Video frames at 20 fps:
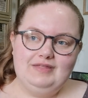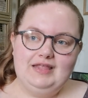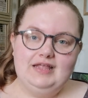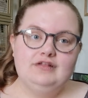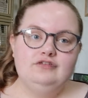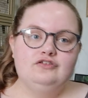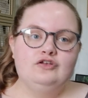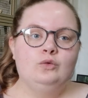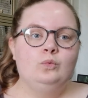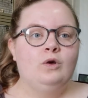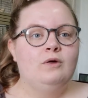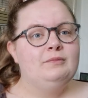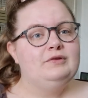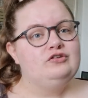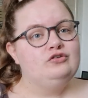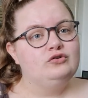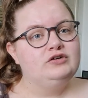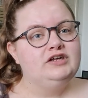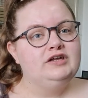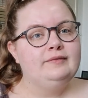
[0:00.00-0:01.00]
And so when we're
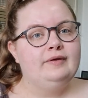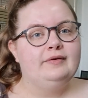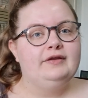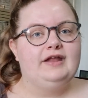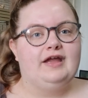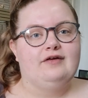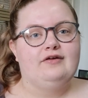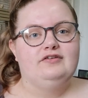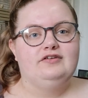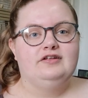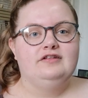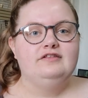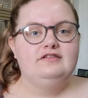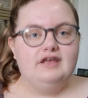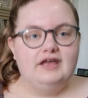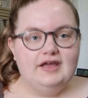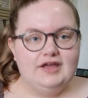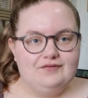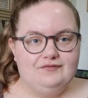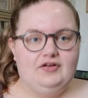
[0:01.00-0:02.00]
talking about inheritance,
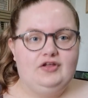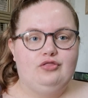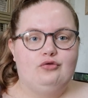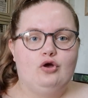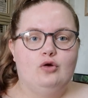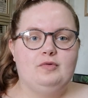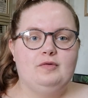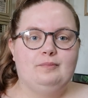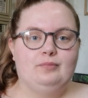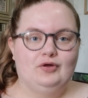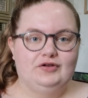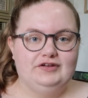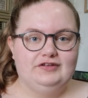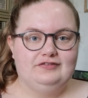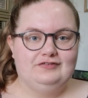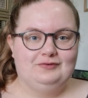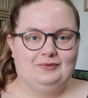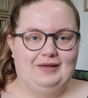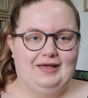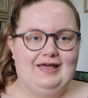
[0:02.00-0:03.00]
if I throw up a Punnett
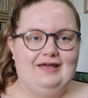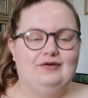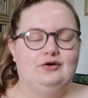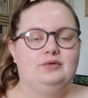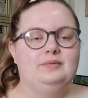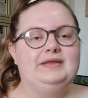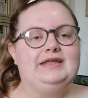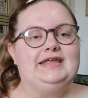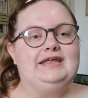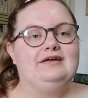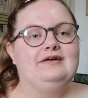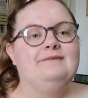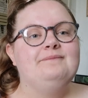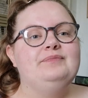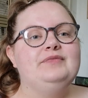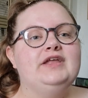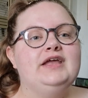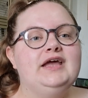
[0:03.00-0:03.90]
square up here,